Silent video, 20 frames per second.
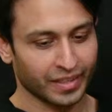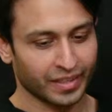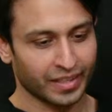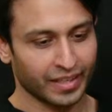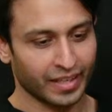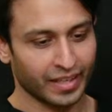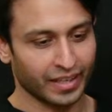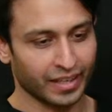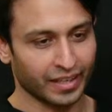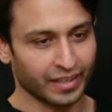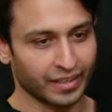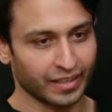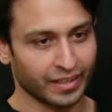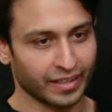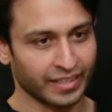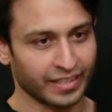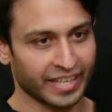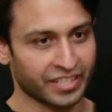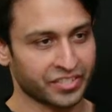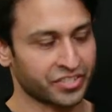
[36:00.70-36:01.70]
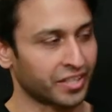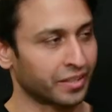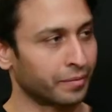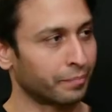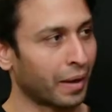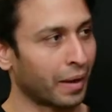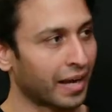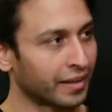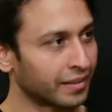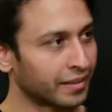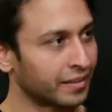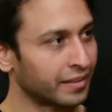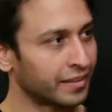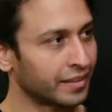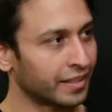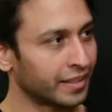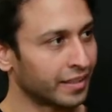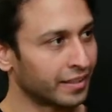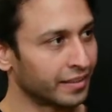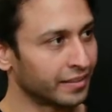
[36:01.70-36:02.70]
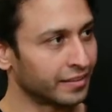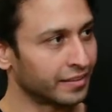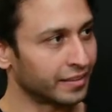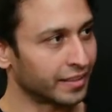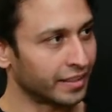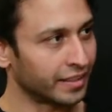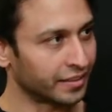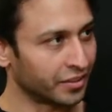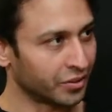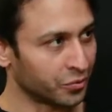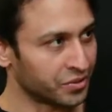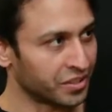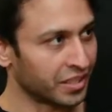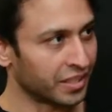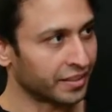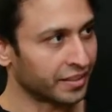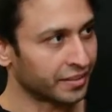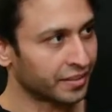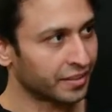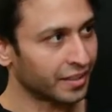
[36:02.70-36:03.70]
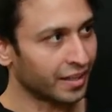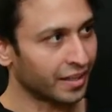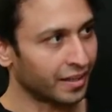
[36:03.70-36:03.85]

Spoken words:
a next-gen bank in New Zealand.